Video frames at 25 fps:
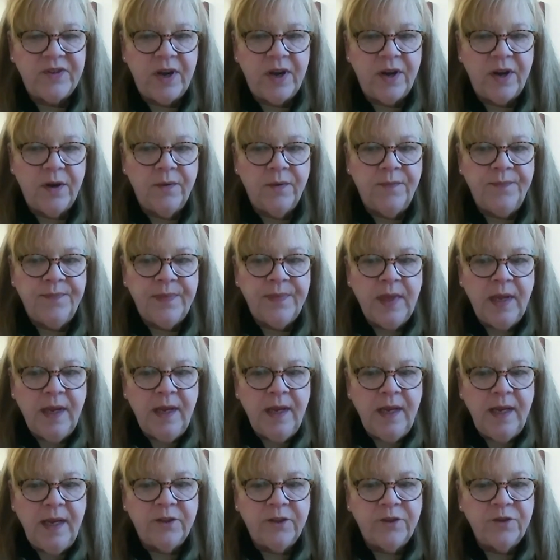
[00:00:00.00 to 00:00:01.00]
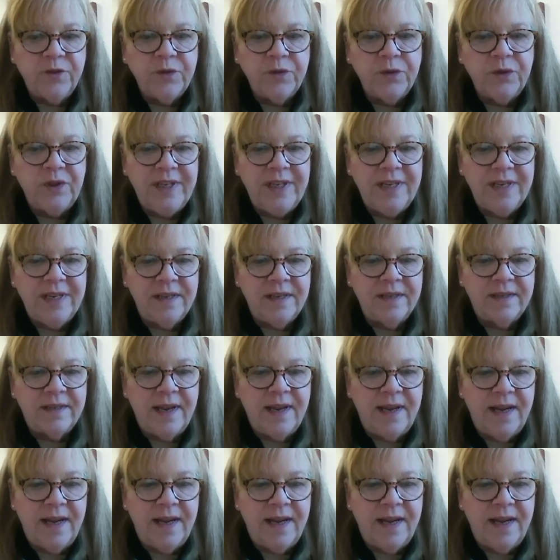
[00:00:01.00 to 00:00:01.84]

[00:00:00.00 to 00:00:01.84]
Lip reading: So it truly is